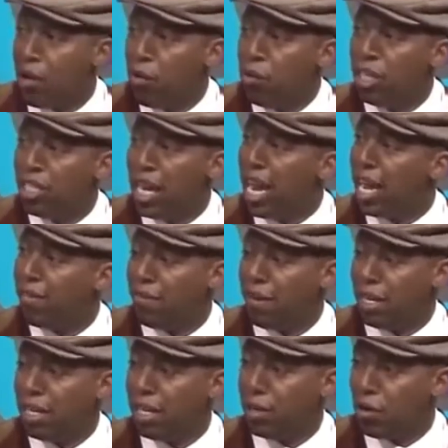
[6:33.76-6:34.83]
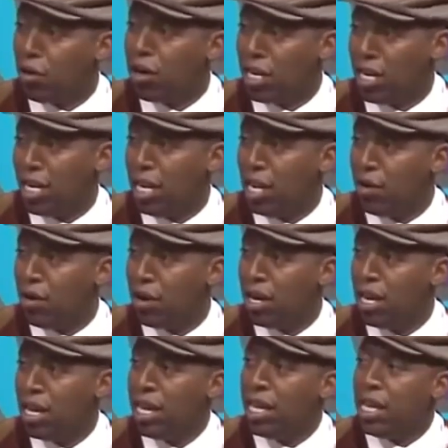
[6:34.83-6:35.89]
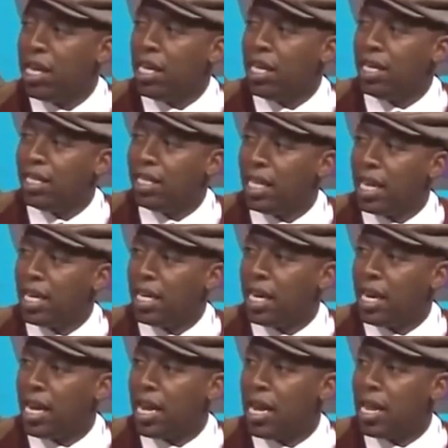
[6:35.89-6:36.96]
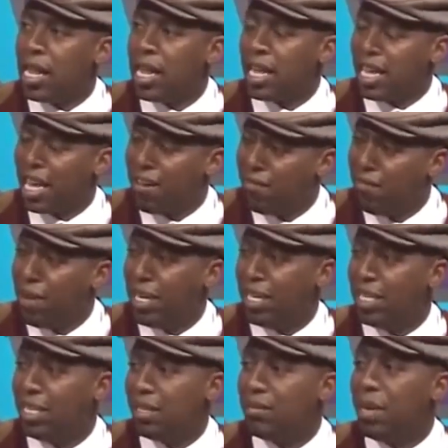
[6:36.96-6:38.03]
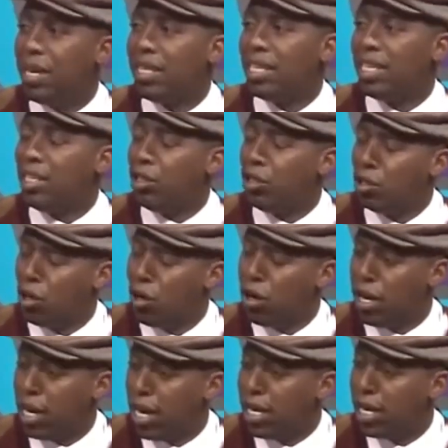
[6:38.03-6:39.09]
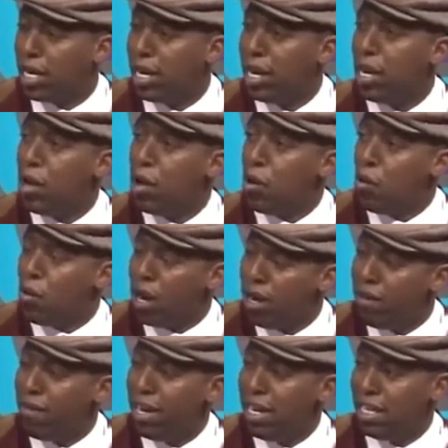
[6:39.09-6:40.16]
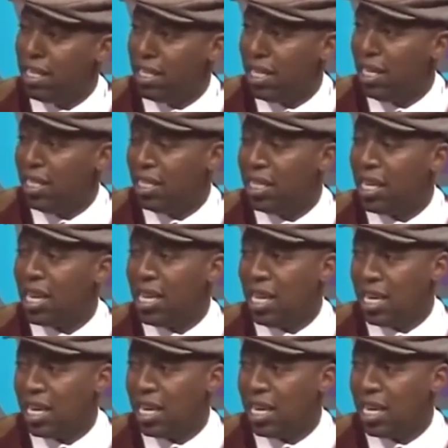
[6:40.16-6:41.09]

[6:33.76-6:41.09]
which I reflected on earlier on, is that the government must ensure that whatever legislation that they